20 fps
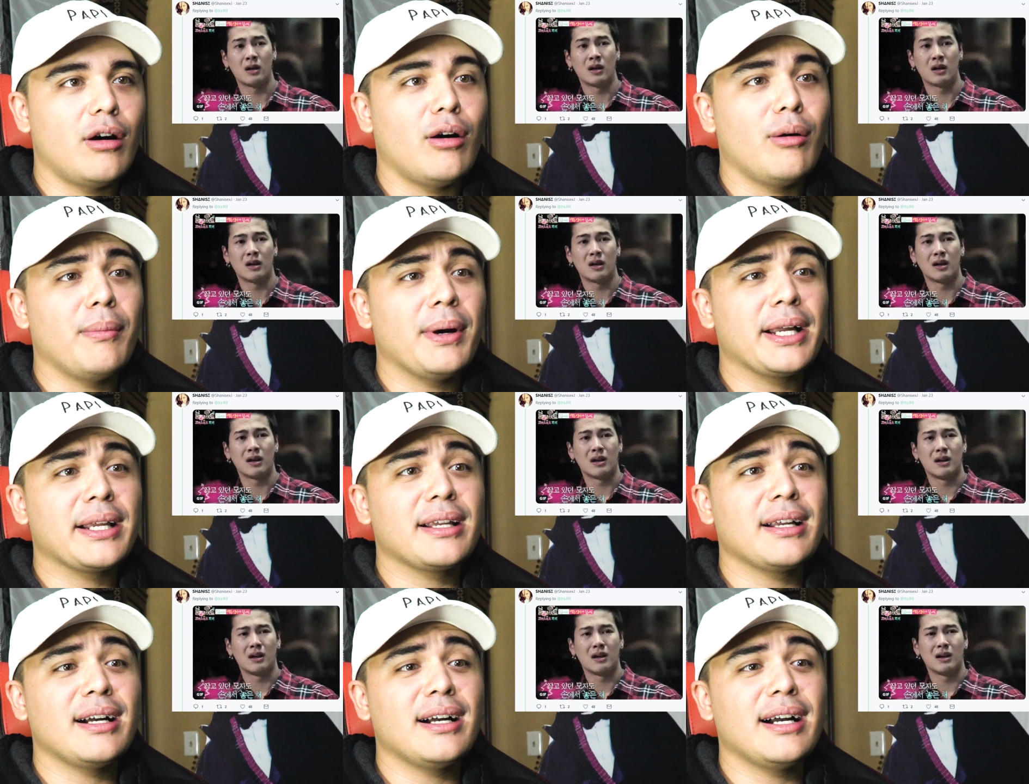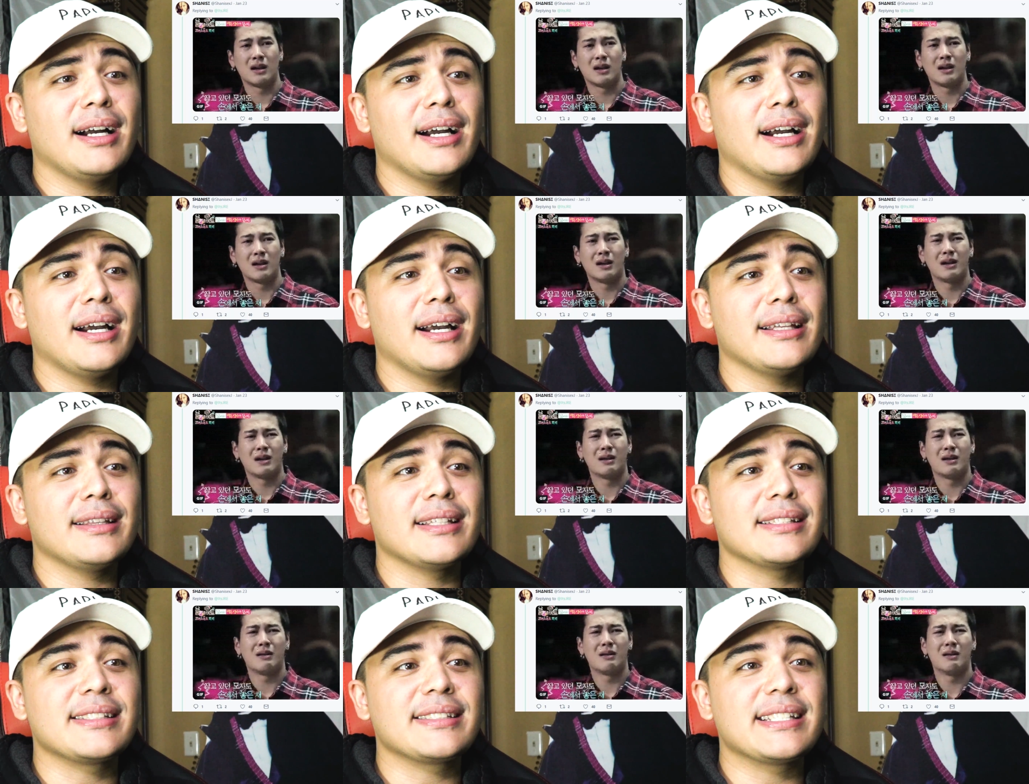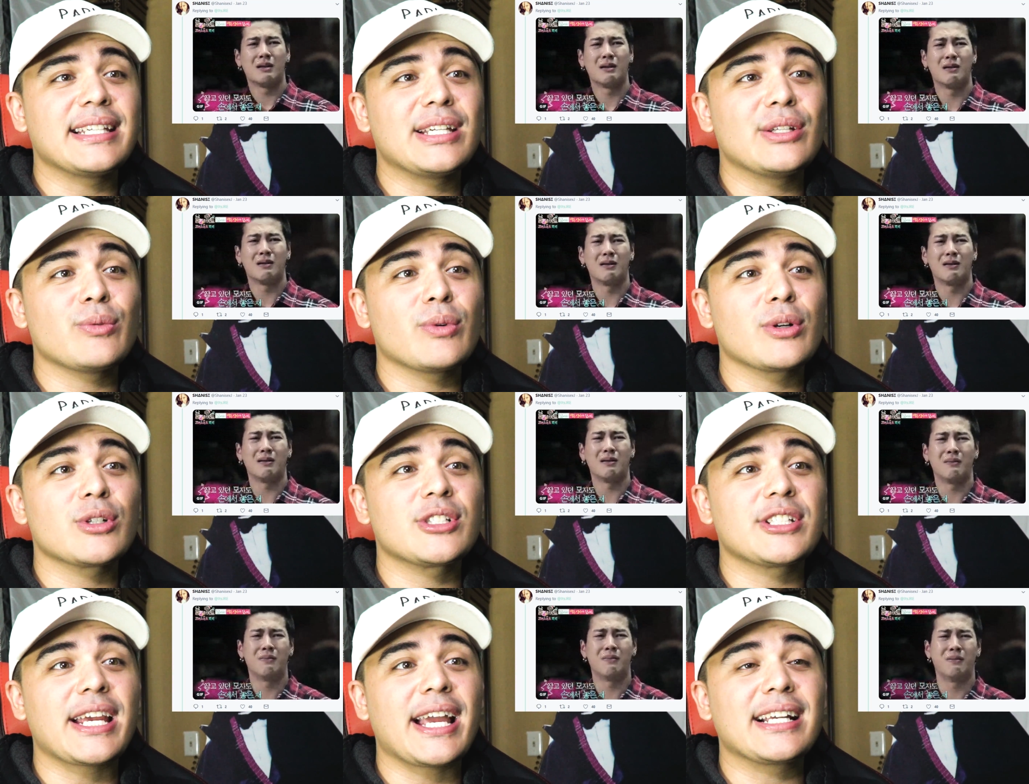Speaker 1: Oh my god, the scene
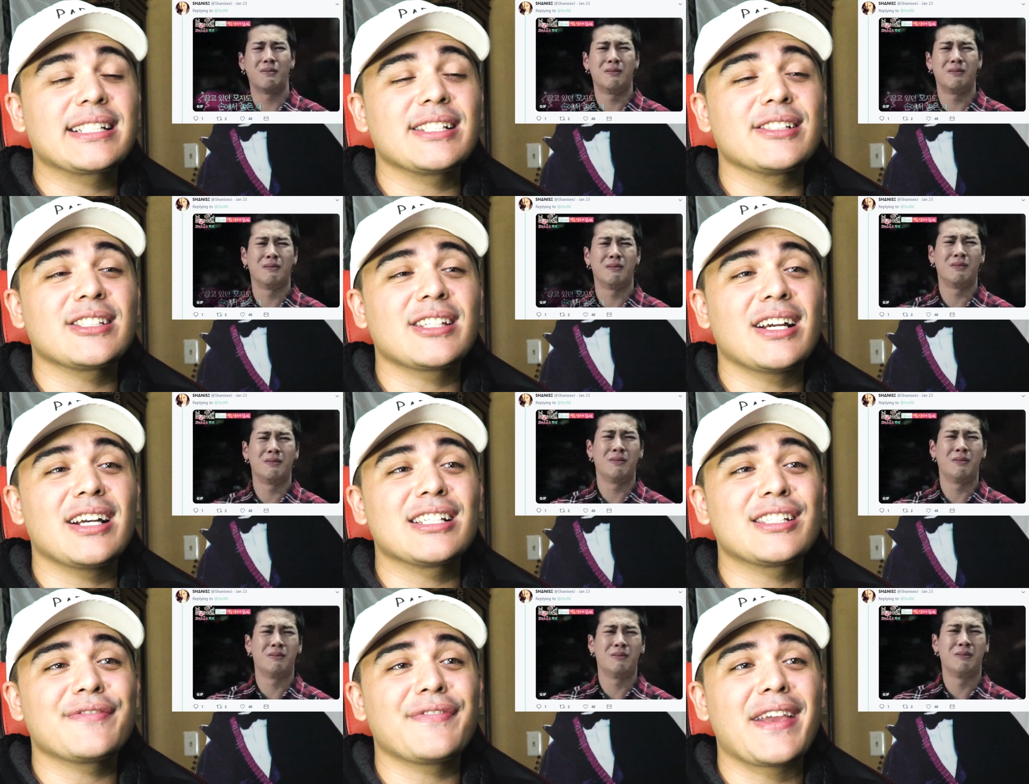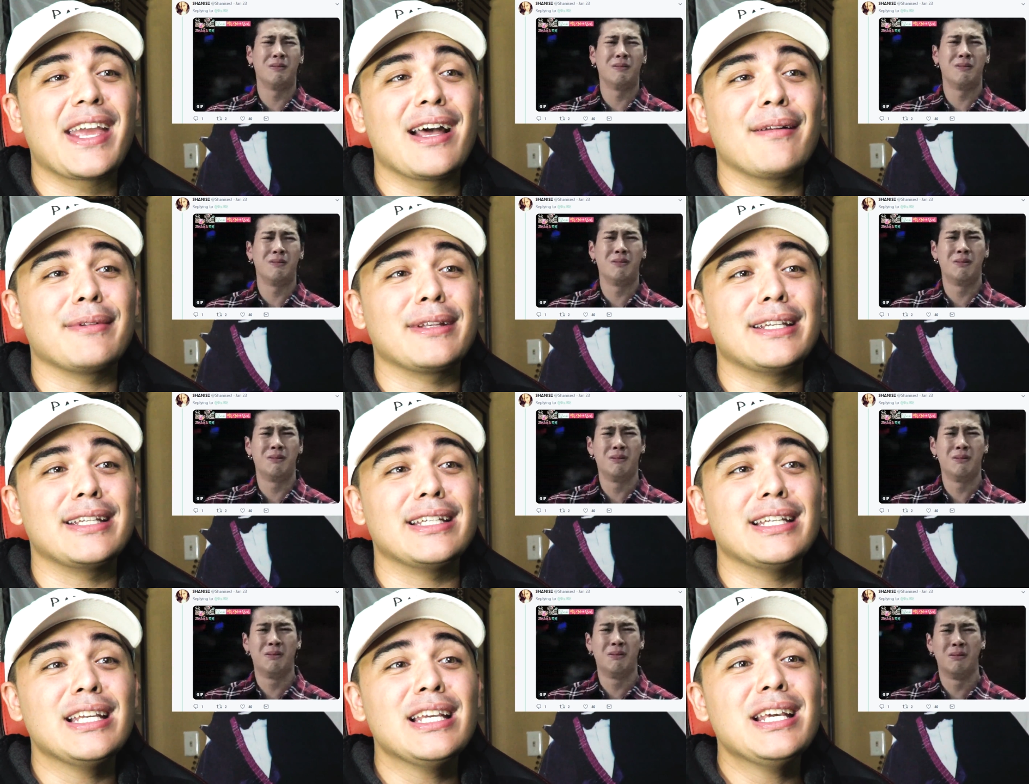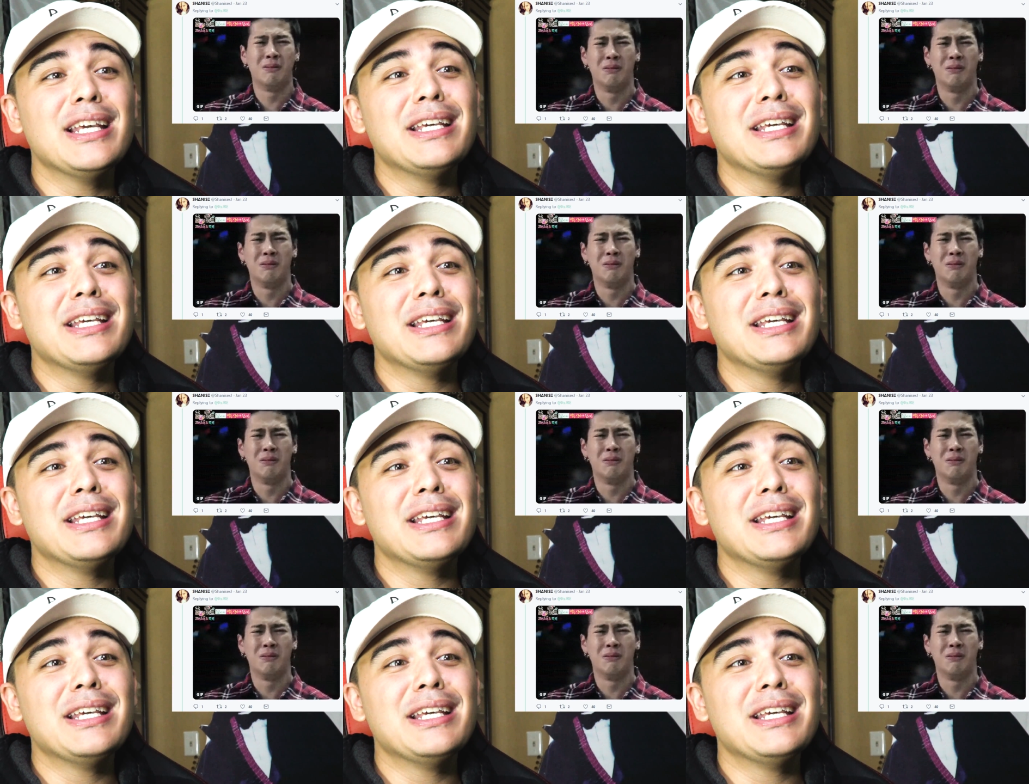where Jackson saw his family.